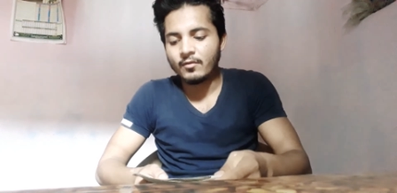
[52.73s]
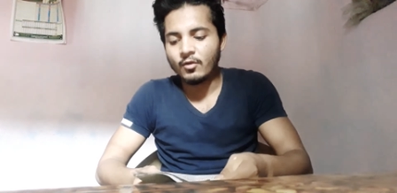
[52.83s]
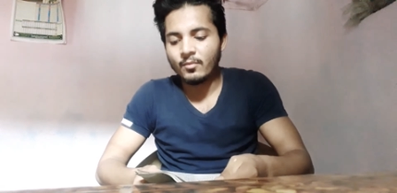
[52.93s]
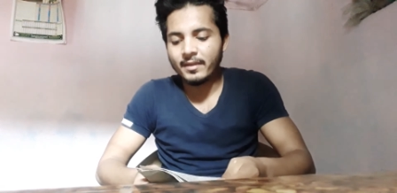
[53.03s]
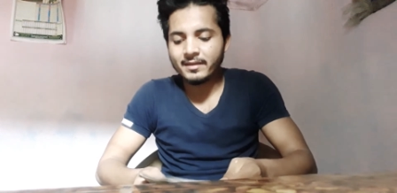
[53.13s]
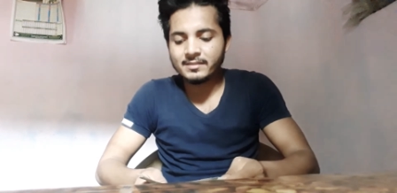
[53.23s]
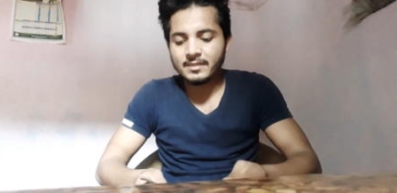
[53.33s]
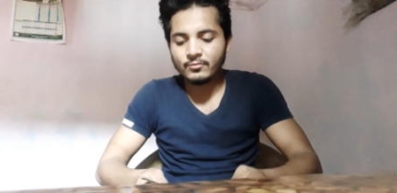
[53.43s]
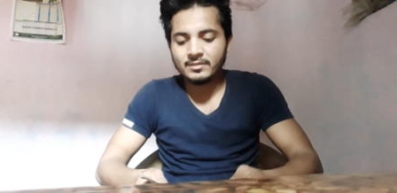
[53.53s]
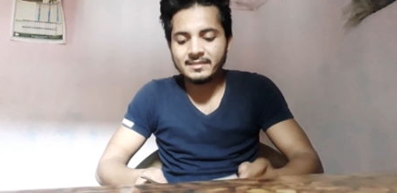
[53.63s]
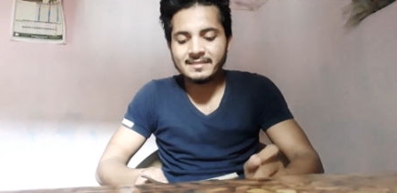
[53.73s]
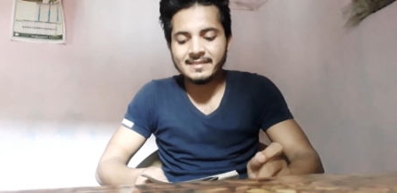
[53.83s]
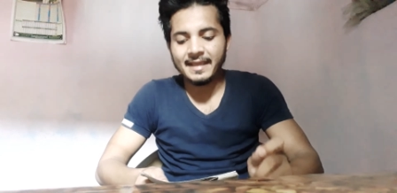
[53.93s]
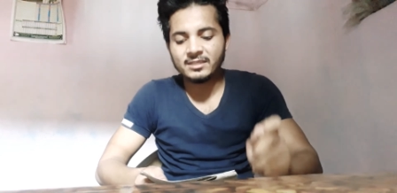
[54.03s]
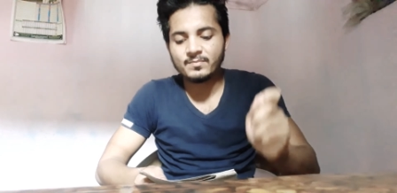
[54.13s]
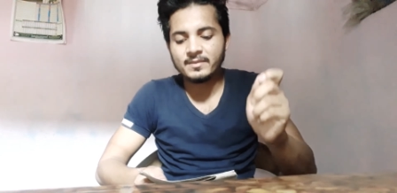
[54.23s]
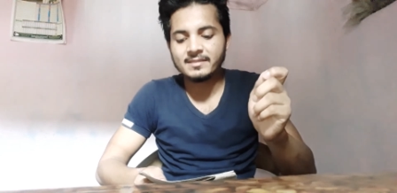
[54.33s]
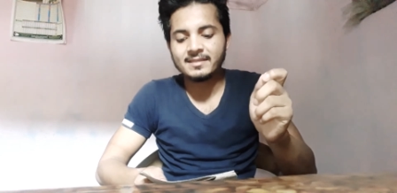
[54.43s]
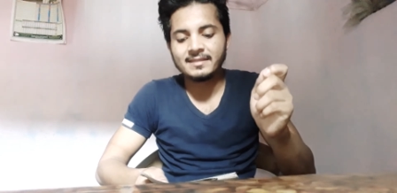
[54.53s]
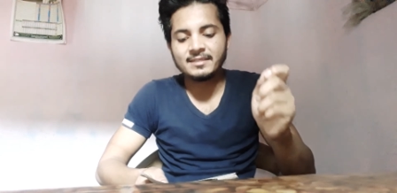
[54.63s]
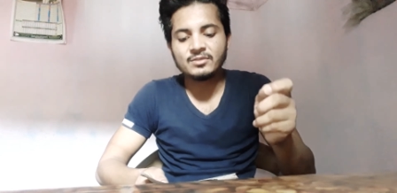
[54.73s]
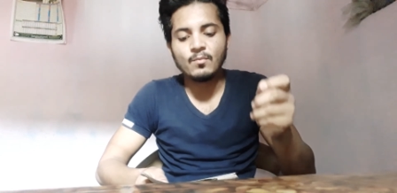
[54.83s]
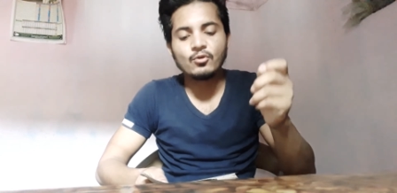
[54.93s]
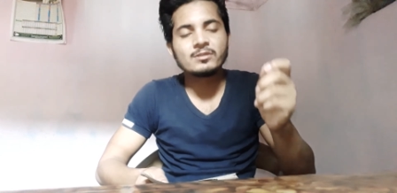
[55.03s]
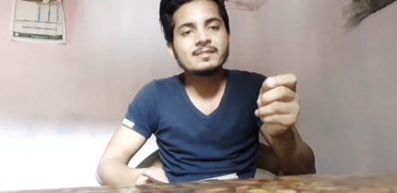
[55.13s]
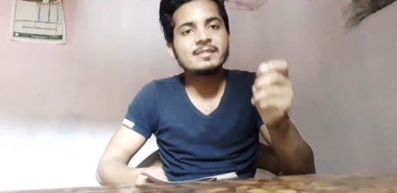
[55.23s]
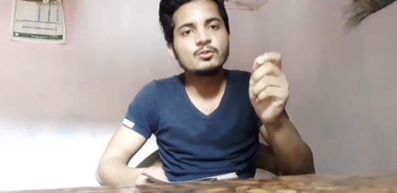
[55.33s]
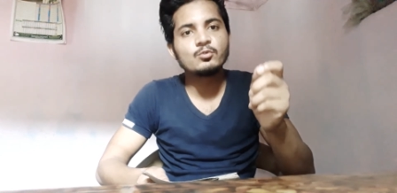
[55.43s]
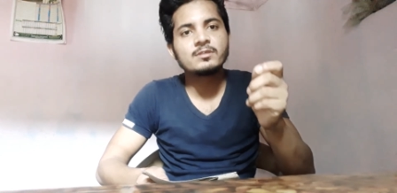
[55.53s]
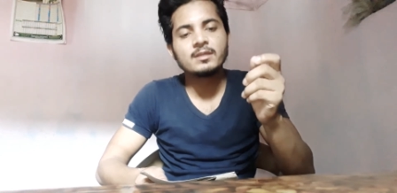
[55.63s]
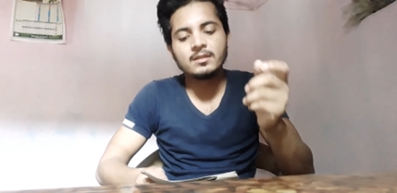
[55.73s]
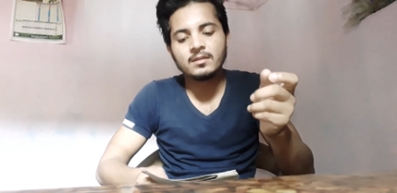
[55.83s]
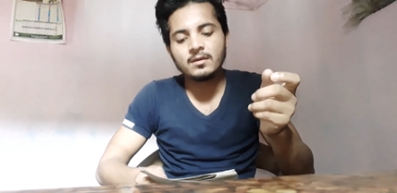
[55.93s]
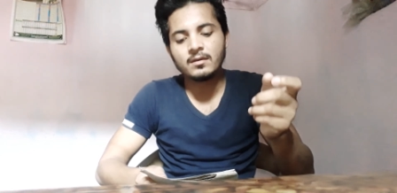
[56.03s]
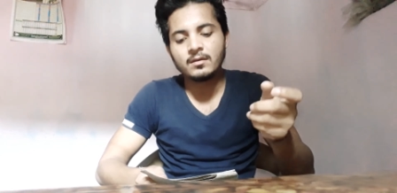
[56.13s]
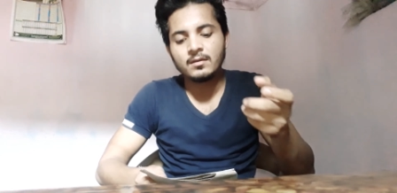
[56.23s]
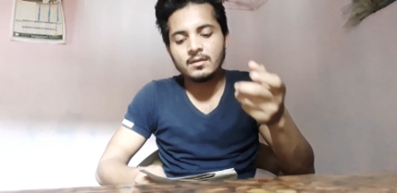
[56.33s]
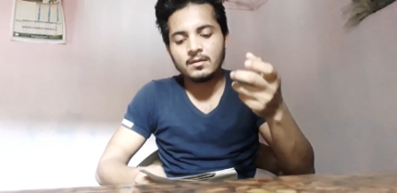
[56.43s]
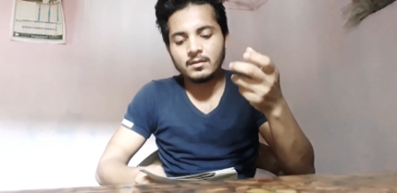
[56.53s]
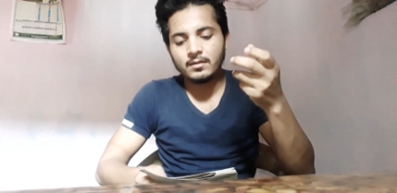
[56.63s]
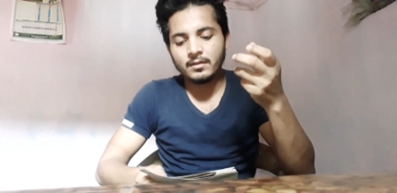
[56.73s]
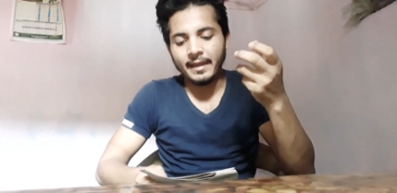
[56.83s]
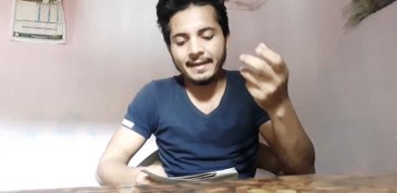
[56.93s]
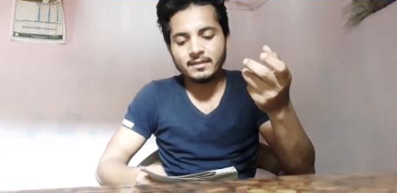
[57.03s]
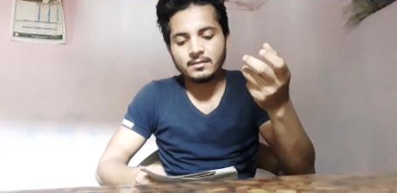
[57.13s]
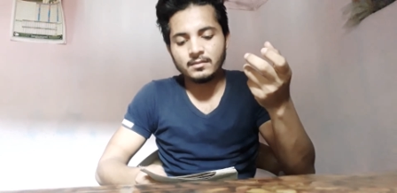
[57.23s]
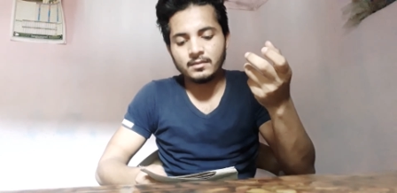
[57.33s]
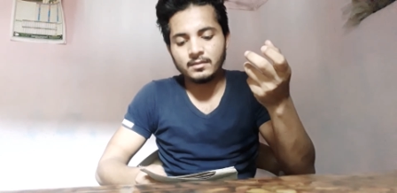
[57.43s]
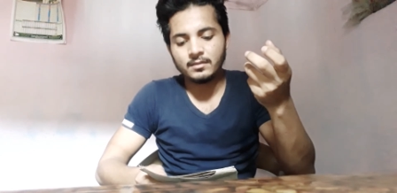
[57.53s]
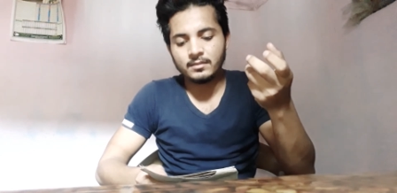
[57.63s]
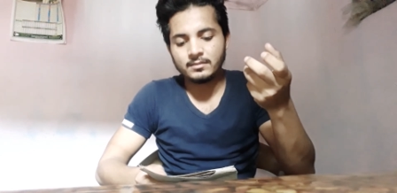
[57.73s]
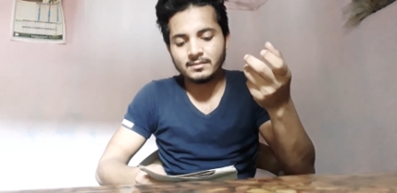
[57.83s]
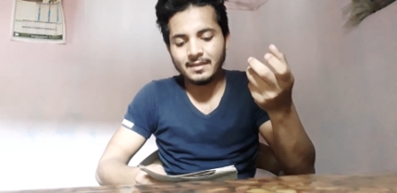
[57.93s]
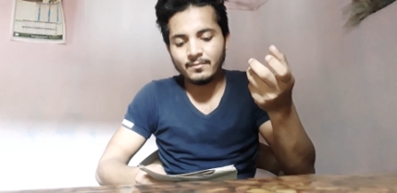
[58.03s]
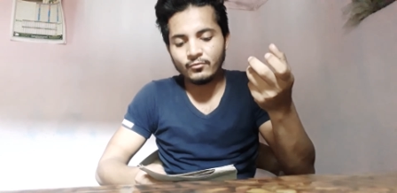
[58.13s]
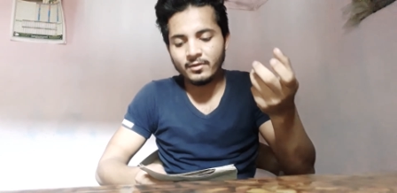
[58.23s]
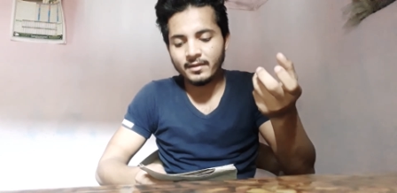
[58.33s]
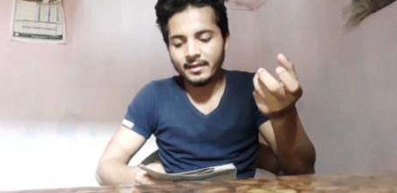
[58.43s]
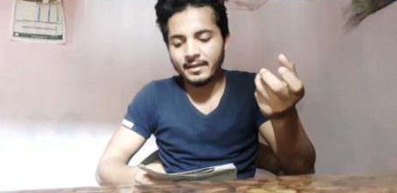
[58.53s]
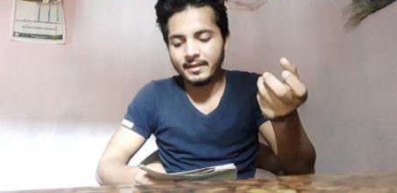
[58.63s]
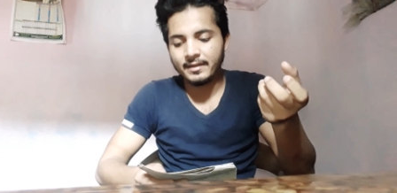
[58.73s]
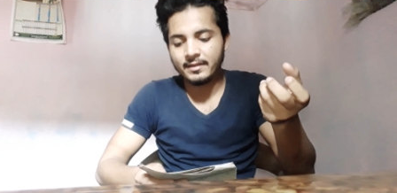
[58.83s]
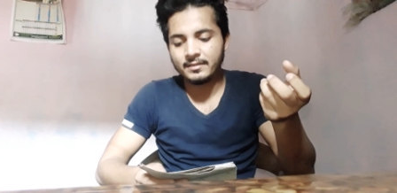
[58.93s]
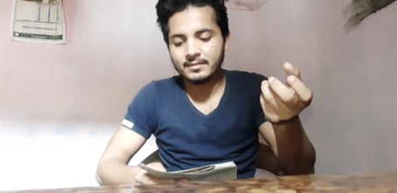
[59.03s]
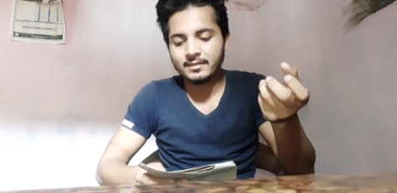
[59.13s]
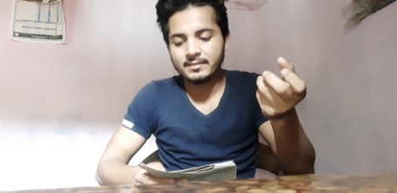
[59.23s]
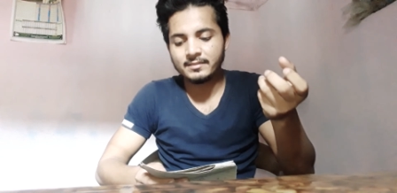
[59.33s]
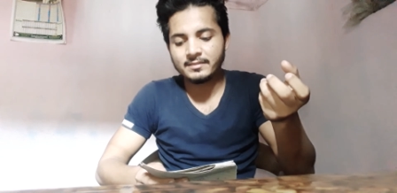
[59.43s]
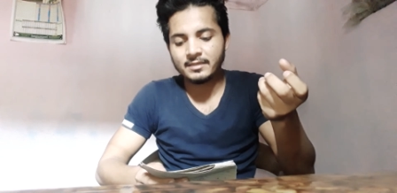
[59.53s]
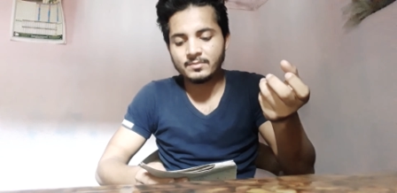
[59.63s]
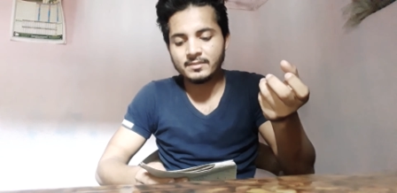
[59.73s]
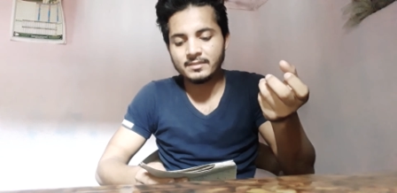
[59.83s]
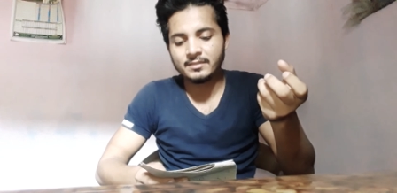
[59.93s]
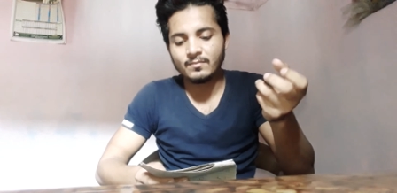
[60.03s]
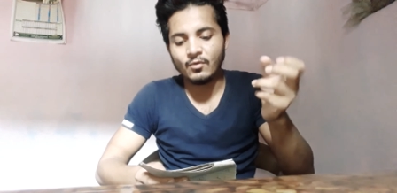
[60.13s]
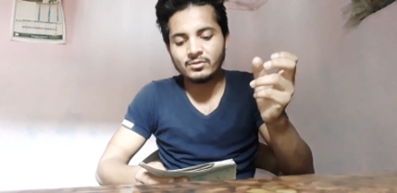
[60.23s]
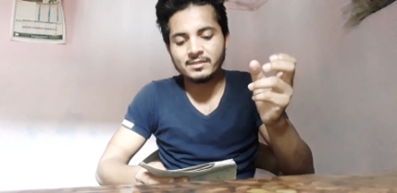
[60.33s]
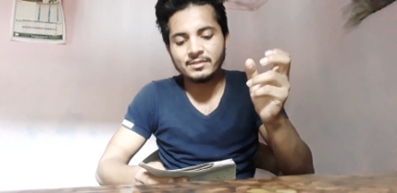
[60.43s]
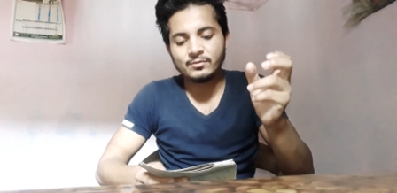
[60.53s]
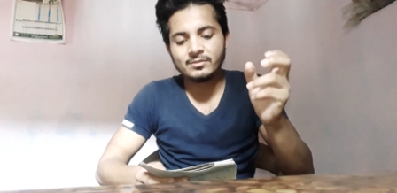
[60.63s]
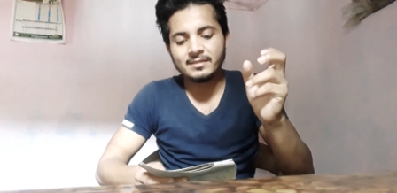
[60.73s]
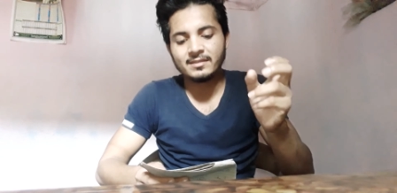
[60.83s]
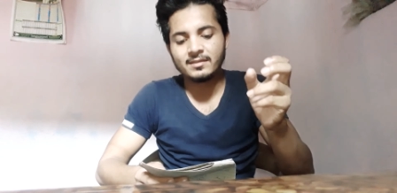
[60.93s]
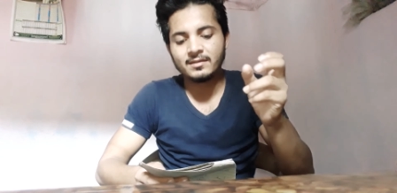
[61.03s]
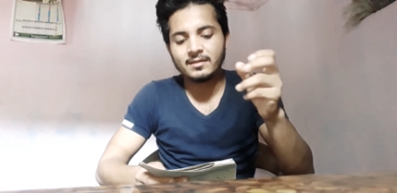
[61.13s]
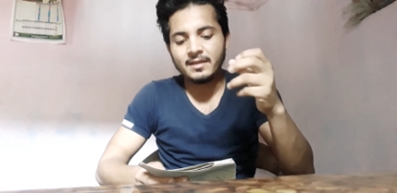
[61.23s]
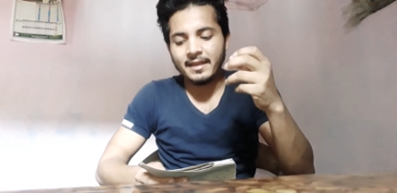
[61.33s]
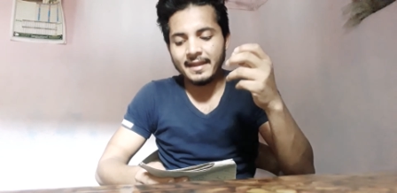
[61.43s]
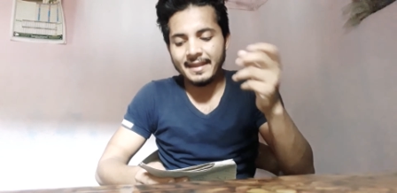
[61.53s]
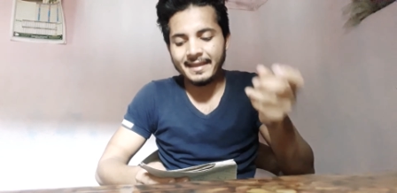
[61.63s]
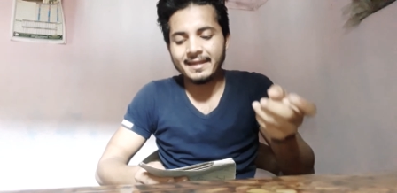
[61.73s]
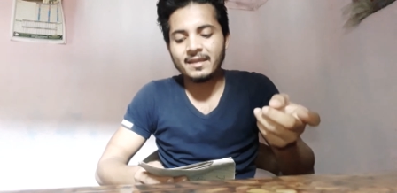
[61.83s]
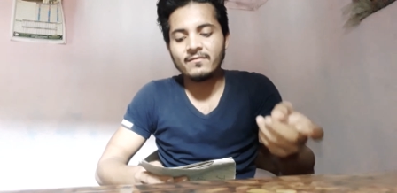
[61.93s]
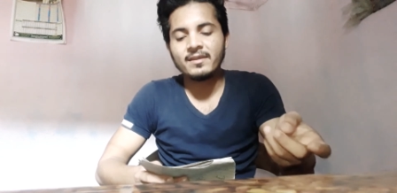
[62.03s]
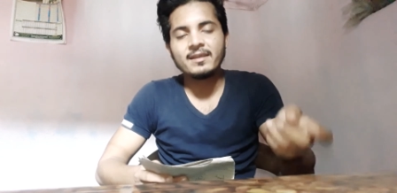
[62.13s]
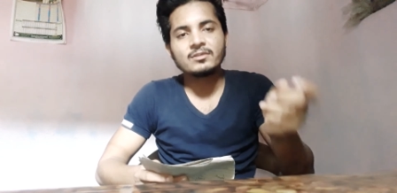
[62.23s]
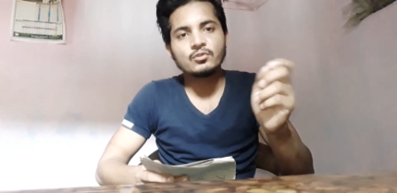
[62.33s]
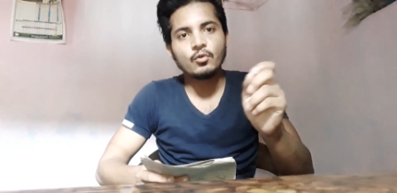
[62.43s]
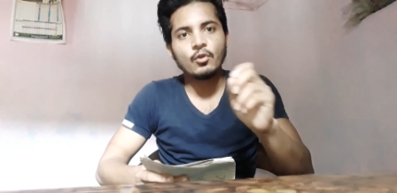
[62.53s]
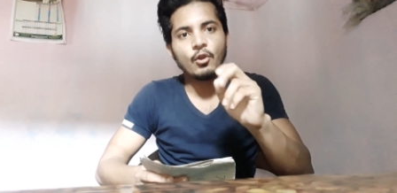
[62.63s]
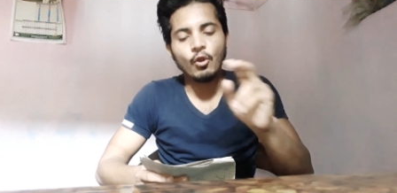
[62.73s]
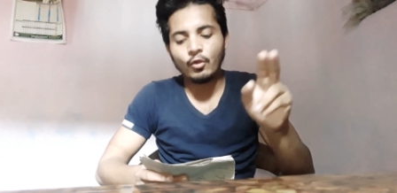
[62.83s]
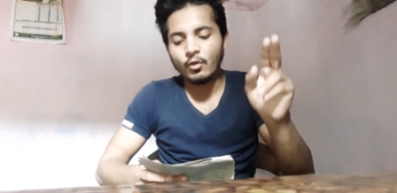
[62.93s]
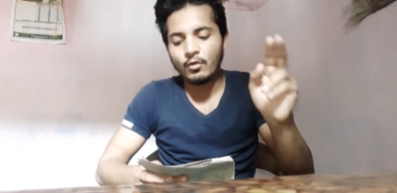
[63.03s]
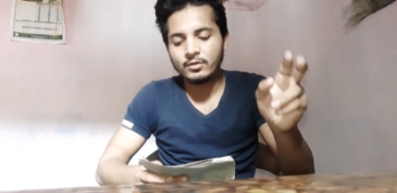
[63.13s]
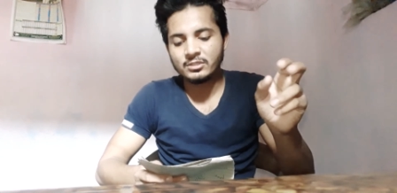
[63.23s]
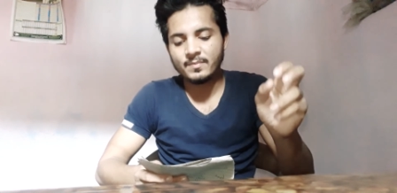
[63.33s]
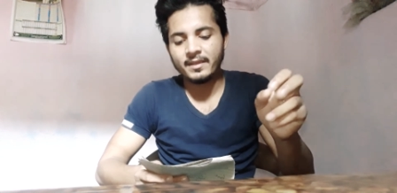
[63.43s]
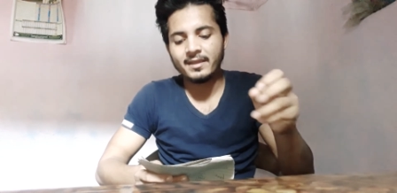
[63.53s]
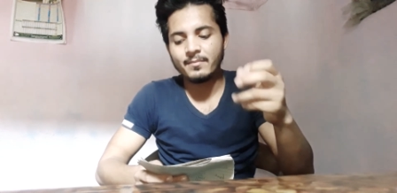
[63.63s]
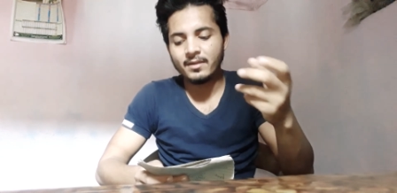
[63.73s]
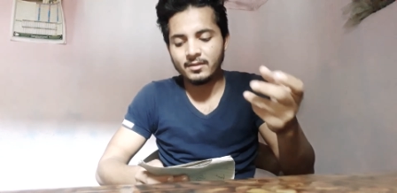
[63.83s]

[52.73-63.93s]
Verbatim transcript: not be angry someone this expression is mostly used in the uh, at uh, someone and the, this expression is mostly used in the negative way so not on speaking